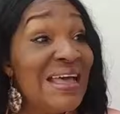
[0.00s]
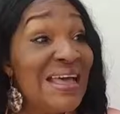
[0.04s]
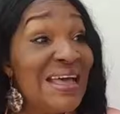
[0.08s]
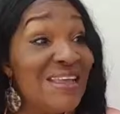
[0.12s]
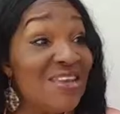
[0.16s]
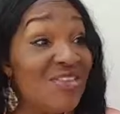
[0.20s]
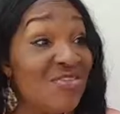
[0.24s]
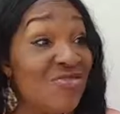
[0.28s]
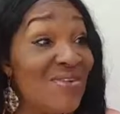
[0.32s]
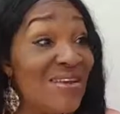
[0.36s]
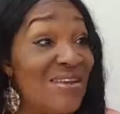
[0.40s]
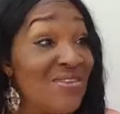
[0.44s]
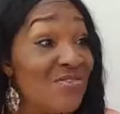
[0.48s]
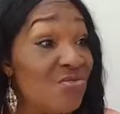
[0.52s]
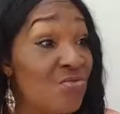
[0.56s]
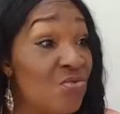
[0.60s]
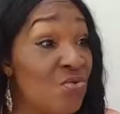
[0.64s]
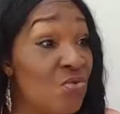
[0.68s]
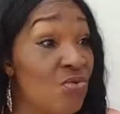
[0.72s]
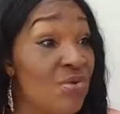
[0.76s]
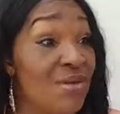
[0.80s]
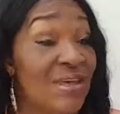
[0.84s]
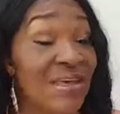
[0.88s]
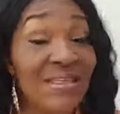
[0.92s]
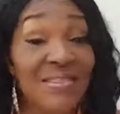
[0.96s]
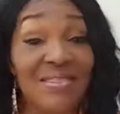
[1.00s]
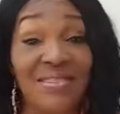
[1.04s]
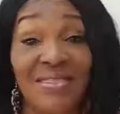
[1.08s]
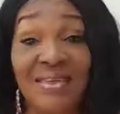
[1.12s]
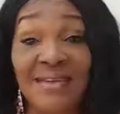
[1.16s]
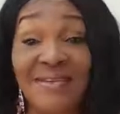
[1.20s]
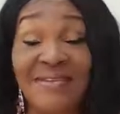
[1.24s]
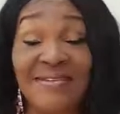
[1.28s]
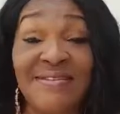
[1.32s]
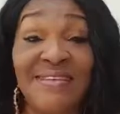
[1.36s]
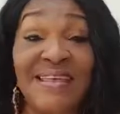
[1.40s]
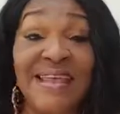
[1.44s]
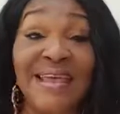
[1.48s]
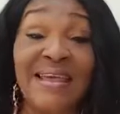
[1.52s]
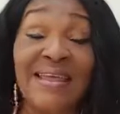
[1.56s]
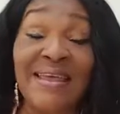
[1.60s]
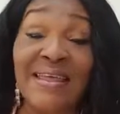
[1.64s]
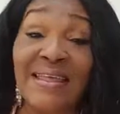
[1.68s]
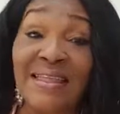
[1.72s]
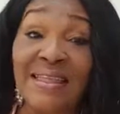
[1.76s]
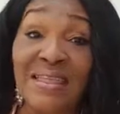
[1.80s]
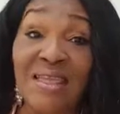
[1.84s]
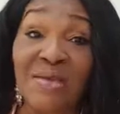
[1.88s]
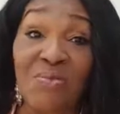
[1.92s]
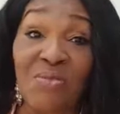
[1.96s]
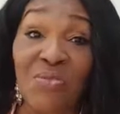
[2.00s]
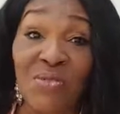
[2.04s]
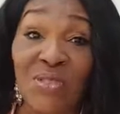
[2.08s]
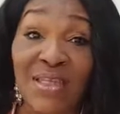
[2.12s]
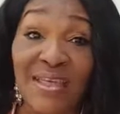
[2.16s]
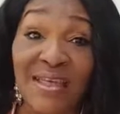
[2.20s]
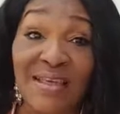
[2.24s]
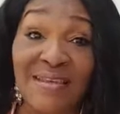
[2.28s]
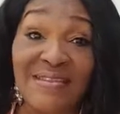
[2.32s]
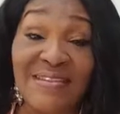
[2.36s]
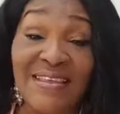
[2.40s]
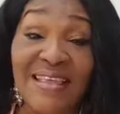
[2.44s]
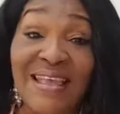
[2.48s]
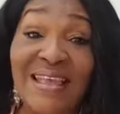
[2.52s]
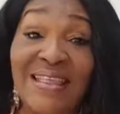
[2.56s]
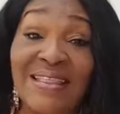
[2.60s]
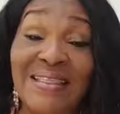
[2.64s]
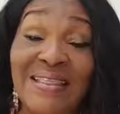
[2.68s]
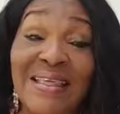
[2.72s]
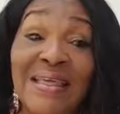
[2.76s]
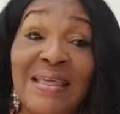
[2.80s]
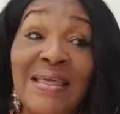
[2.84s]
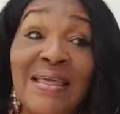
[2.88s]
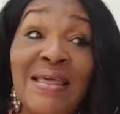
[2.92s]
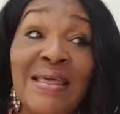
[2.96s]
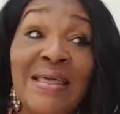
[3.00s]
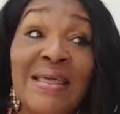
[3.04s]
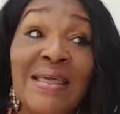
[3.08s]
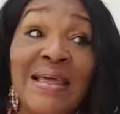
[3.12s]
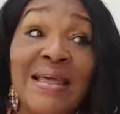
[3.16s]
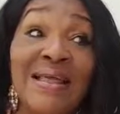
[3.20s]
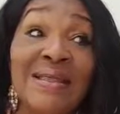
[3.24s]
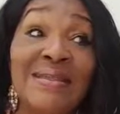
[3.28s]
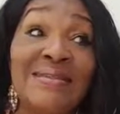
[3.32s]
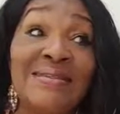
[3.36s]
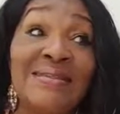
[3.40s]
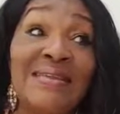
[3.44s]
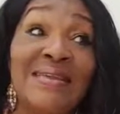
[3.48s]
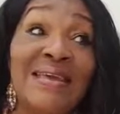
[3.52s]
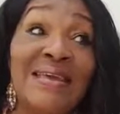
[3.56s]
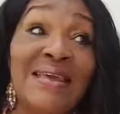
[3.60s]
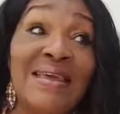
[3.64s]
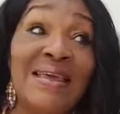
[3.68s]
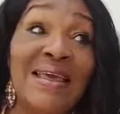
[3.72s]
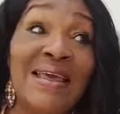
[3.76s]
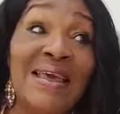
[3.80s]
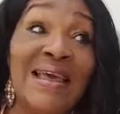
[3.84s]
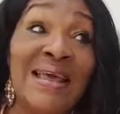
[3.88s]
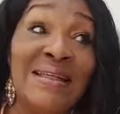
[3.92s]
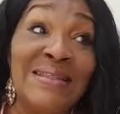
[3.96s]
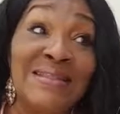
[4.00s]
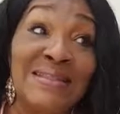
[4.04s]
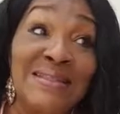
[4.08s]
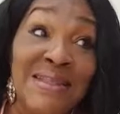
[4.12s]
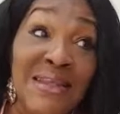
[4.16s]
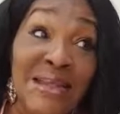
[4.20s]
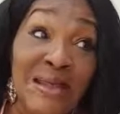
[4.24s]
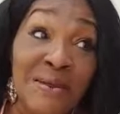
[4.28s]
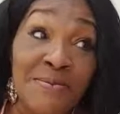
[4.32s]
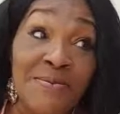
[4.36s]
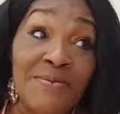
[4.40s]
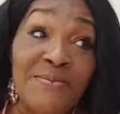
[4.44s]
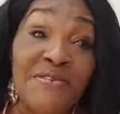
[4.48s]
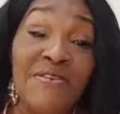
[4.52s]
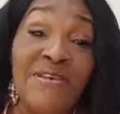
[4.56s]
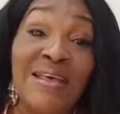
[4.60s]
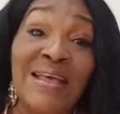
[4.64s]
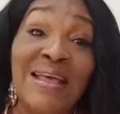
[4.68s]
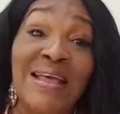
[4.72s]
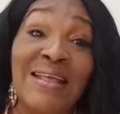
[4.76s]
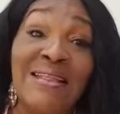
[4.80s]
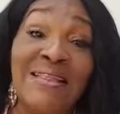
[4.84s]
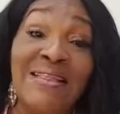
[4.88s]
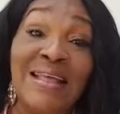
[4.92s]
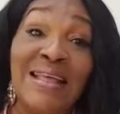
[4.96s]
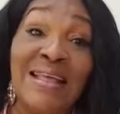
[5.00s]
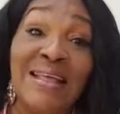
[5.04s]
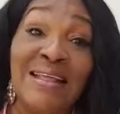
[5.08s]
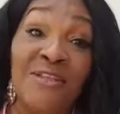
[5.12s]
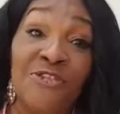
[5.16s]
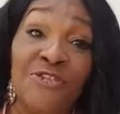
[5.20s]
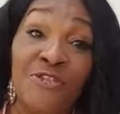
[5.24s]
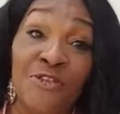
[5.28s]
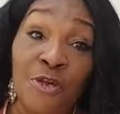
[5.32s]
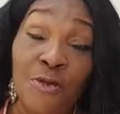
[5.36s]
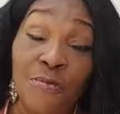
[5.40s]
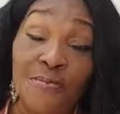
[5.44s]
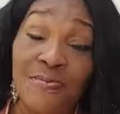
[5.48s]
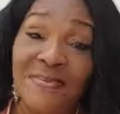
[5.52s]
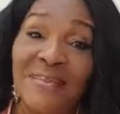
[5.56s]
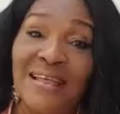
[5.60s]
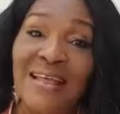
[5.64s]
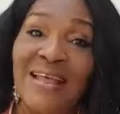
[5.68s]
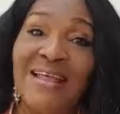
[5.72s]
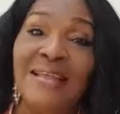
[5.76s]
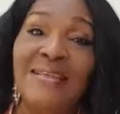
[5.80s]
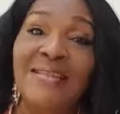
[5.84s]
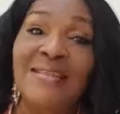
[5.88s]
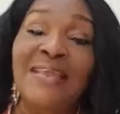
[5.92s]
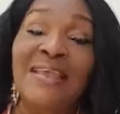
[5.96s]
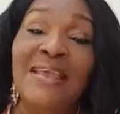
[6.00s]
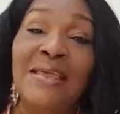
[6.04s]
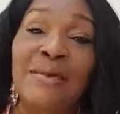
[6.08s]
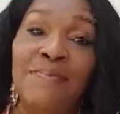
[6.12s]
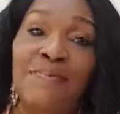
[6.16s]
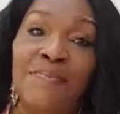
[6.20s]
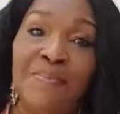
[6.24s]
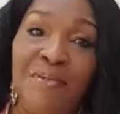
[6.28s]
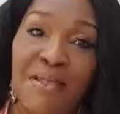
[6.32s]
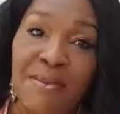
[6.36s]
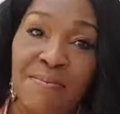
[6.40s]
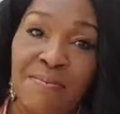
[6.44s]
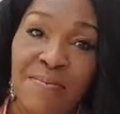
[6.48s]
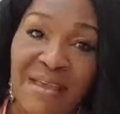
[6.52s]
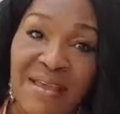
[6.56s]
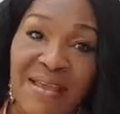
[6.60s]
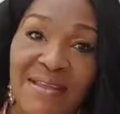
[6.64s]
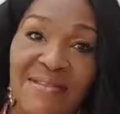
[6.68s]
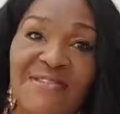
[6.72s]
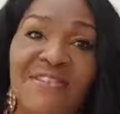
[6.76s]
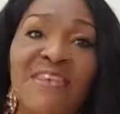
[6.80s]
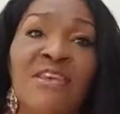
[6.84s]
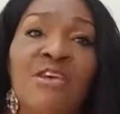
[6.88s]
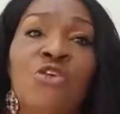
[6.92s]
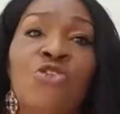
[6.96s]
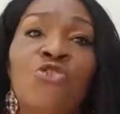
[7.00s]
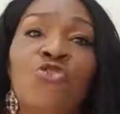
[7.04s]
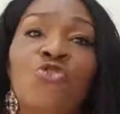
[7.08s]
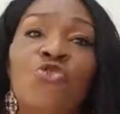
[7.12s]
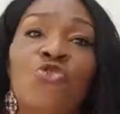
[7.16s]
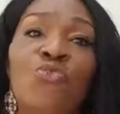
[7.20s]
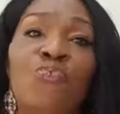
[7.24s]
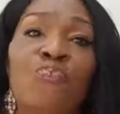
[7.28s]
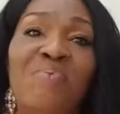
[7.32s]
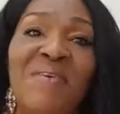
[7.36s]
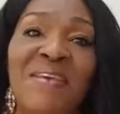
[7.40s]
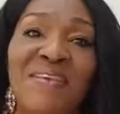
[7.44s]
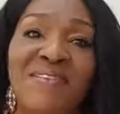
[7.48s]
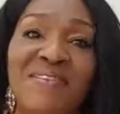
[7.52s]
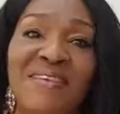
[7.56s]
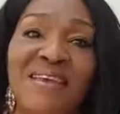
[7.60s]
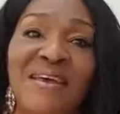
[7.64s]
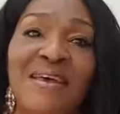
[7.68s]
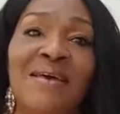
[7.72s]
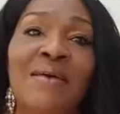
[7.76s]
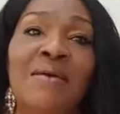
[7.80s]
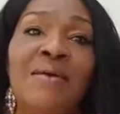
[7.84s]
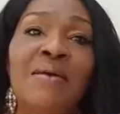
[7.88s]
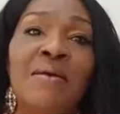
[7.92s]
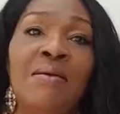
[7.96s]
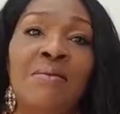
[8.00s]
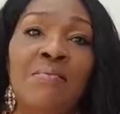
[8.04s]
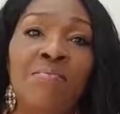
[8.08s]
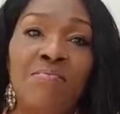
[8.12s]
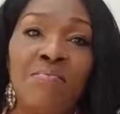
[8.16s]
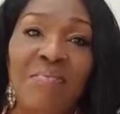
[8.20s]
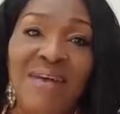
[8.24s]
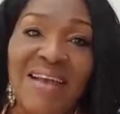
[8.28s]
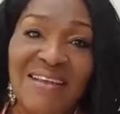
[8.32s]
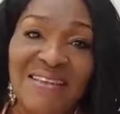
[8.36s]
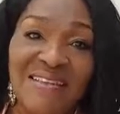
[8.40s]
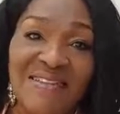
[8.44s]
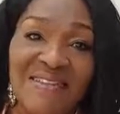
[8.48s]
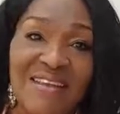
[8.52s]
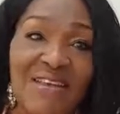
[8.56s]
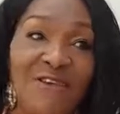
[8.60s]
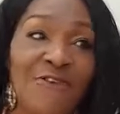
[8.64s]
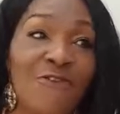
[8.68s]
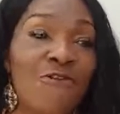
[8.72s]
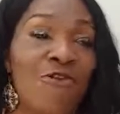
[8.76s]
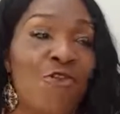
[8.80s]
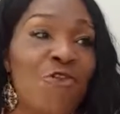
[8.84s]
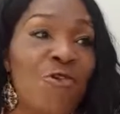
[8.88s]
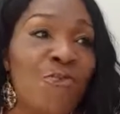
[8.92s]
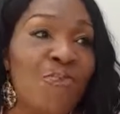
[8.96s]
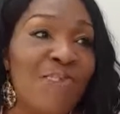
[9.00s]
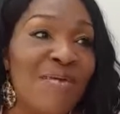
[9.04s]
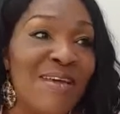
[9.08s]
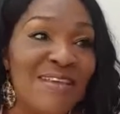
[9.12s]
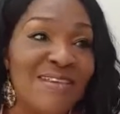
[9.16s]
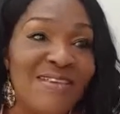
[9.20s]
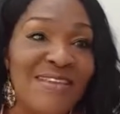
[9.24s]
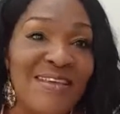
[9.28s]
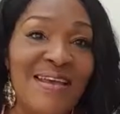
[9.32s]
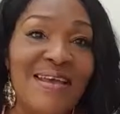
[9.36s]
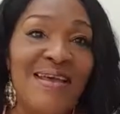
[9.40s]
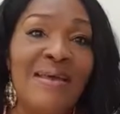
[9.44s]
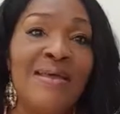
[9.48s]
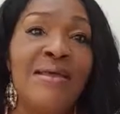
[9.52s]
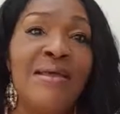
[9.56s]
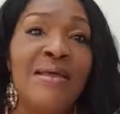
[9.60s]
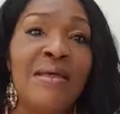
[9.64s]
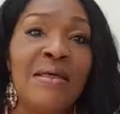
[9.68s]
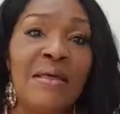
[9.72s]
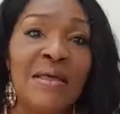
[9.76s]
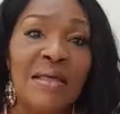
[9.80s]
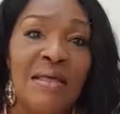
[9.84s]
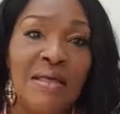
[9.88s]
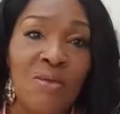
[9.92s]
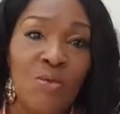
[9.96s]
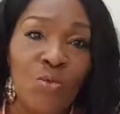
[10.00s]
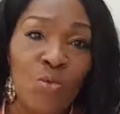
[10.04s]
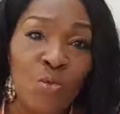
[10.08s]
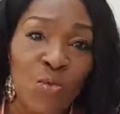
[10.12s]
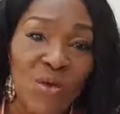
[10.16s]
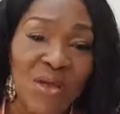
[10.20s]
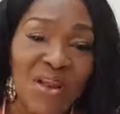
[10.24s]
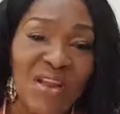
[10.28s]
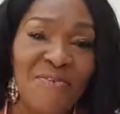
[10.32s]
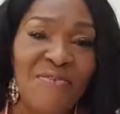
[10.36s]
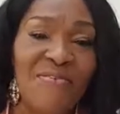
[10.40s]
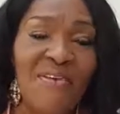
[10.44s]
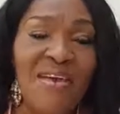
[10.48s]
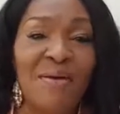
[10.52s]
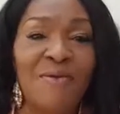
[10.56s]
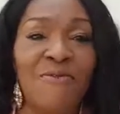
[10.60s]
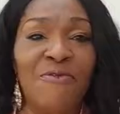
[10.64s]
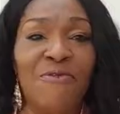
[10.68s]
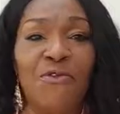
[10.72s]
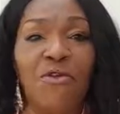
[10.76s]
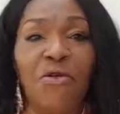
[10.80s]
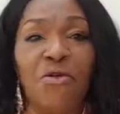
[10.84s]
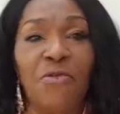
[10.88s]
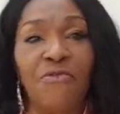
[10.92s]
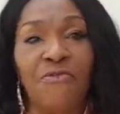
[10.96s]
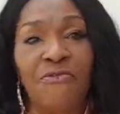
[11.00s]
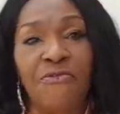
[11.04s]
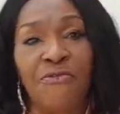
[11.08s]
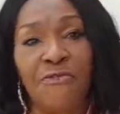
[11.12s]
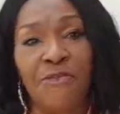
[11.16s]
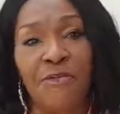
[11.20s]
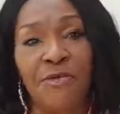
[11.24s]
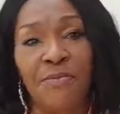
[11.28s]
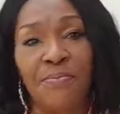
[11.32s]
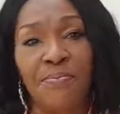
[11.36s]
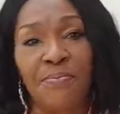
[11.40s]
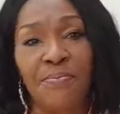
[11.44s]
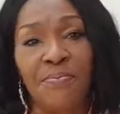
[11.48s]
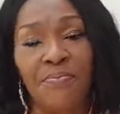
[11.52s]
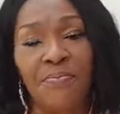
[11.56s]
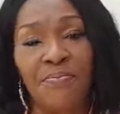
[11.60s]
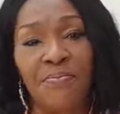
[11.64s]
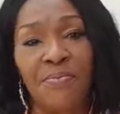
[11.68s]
I try to look at things I can emulate and adapt and adopt and implement to better myself or better wherever I've come from.